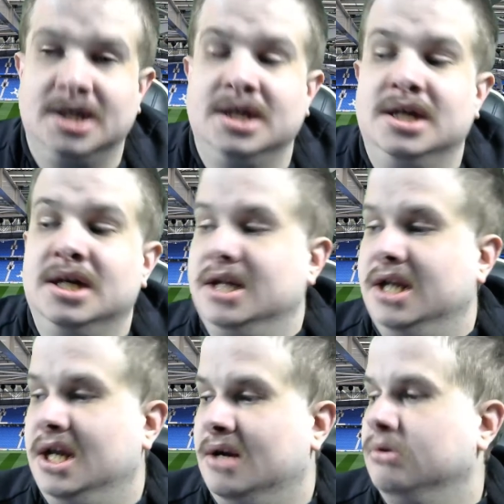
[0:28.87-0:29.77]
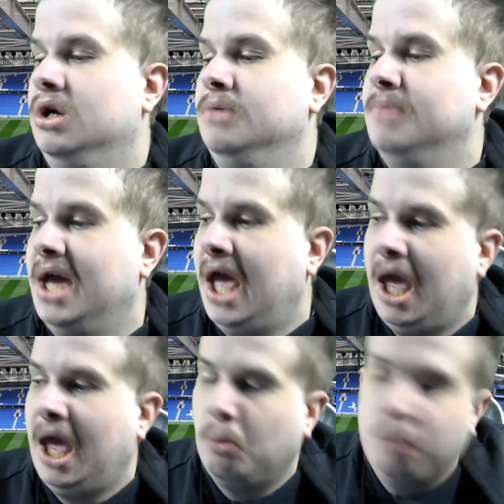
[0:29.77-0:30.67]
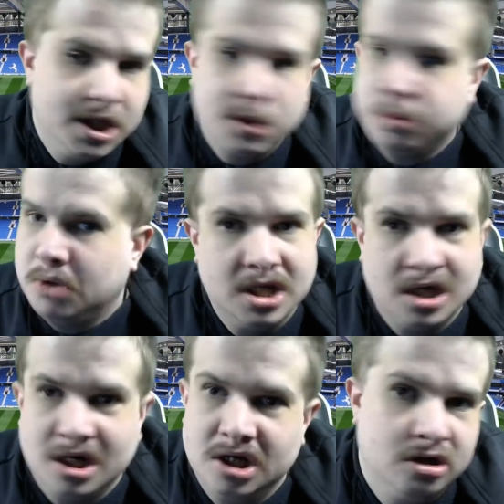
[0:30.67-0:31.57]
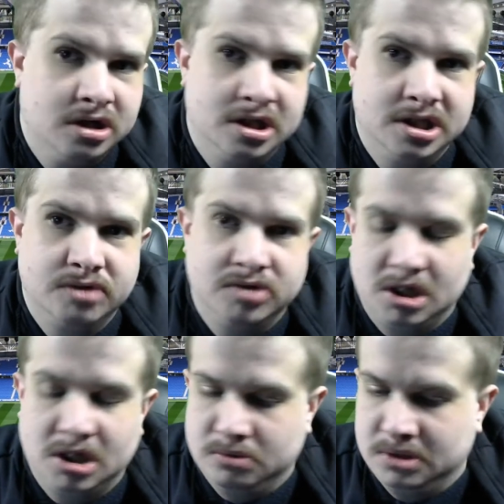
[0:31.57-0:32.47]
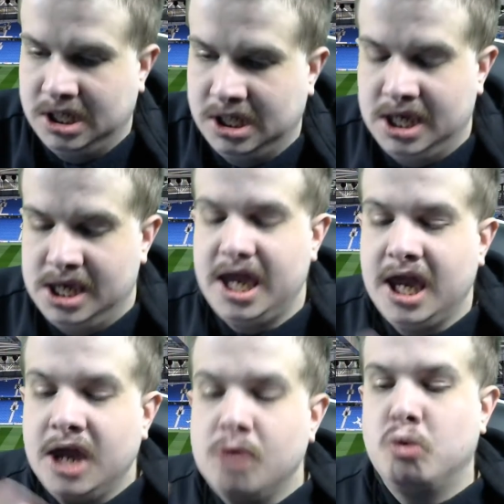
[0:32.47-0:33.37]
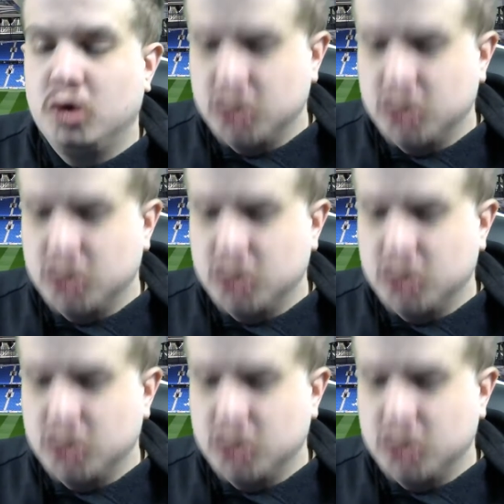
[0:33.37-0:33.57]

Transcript: Now, no matter which way you're going to look at this result, it was a